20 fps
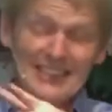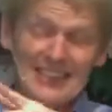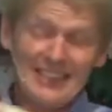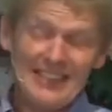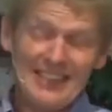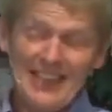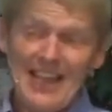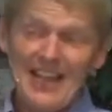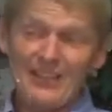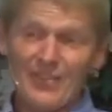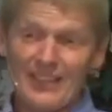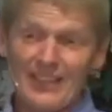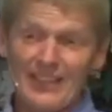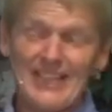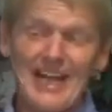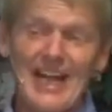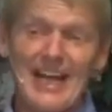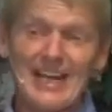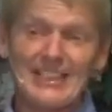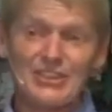that the
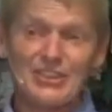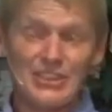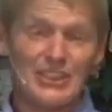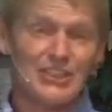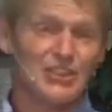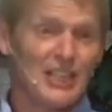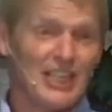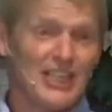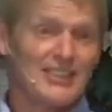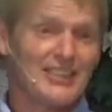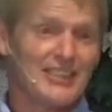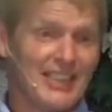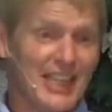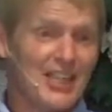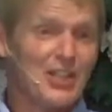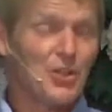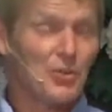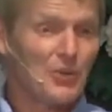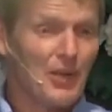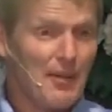guide suggested that you
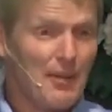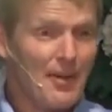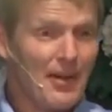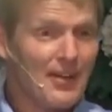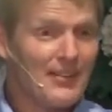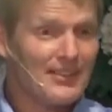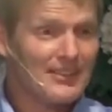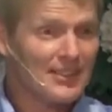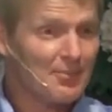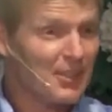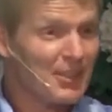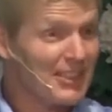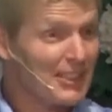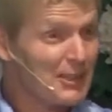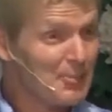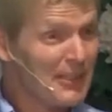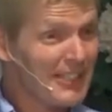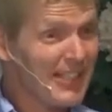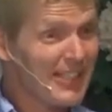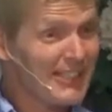grab onto something is
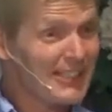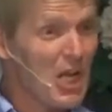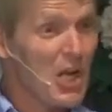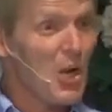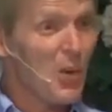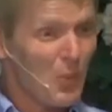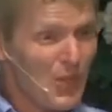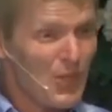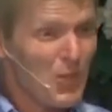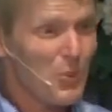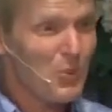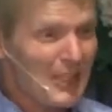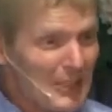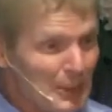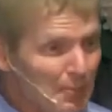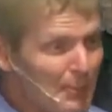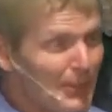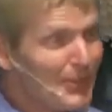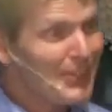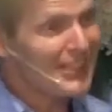because when you
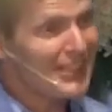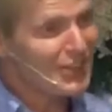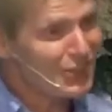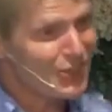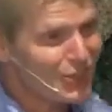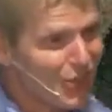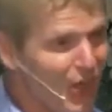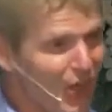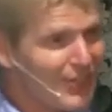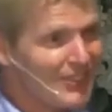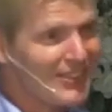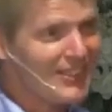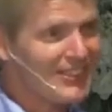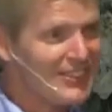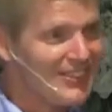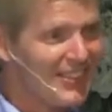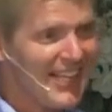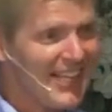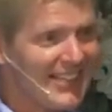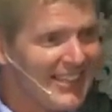experience darkness
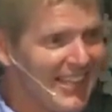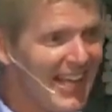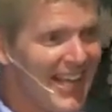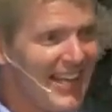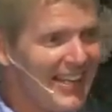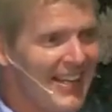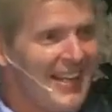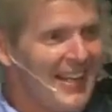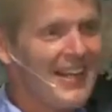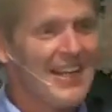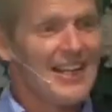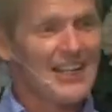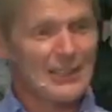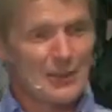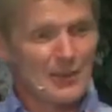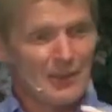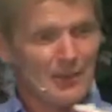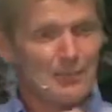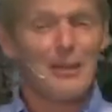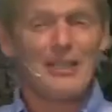like that,
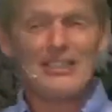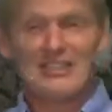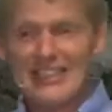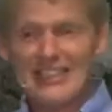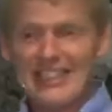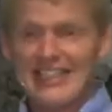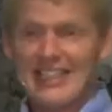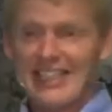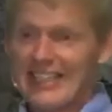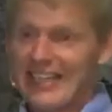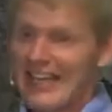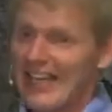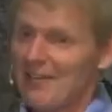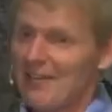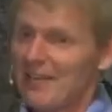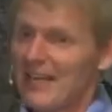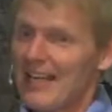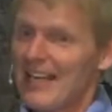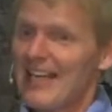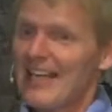especially in a cave,
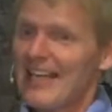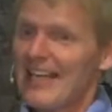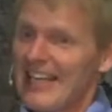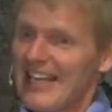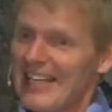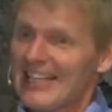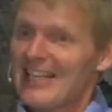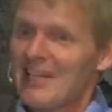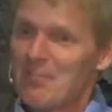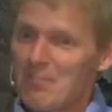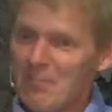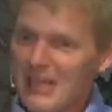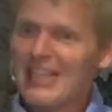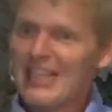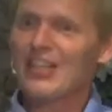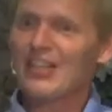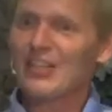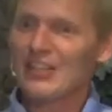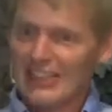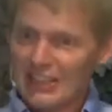it
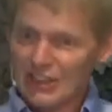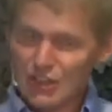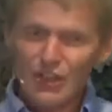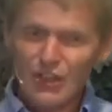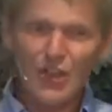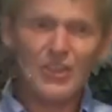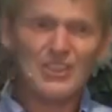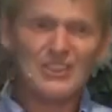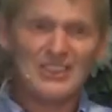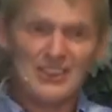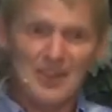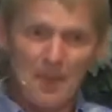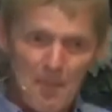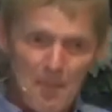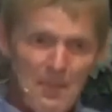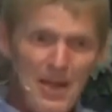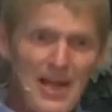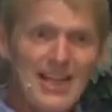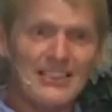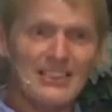immediately starts to
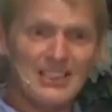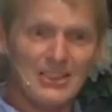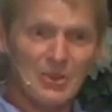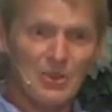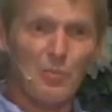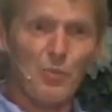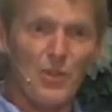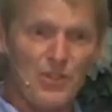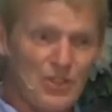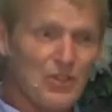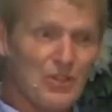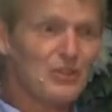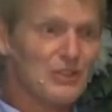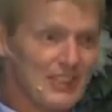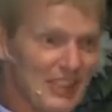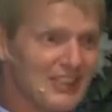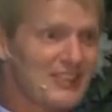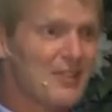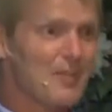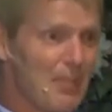mess with your
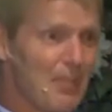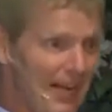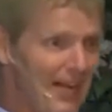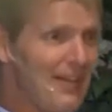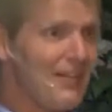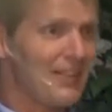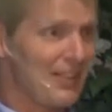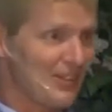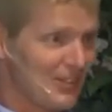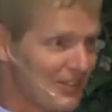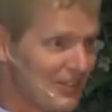sense of balance.